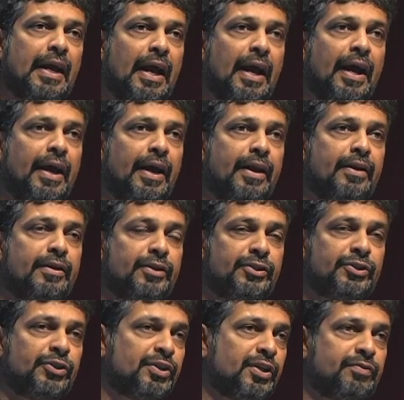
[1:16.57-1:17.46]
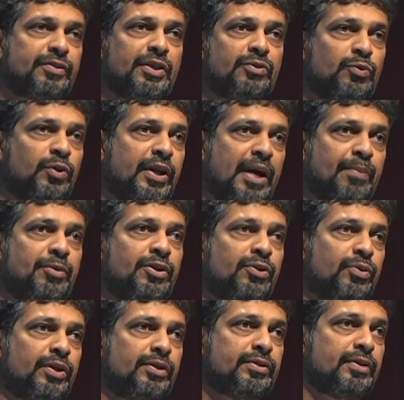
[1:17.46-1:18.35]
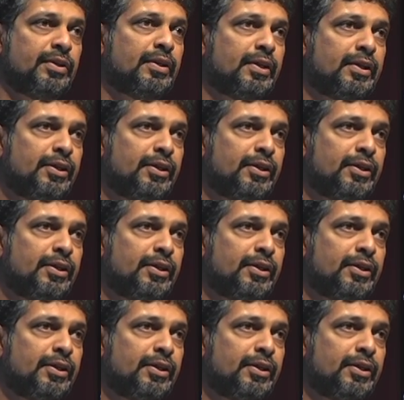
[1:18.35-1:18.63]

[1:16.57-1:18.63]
And sure enough, that's what happened to us.